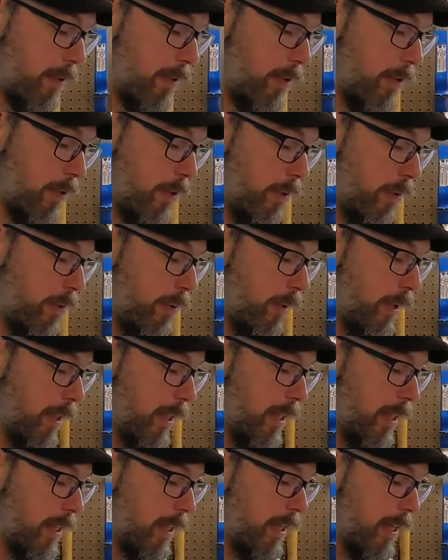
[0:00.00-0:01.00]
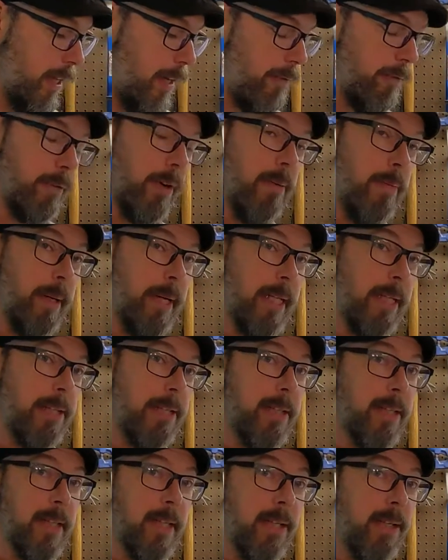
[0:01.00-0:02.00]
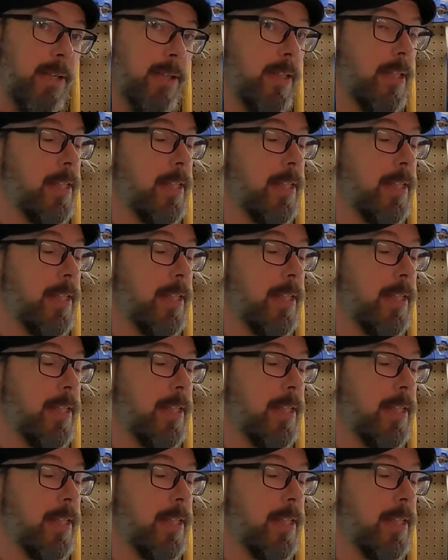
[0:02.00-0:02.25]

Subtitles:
a new front main seal,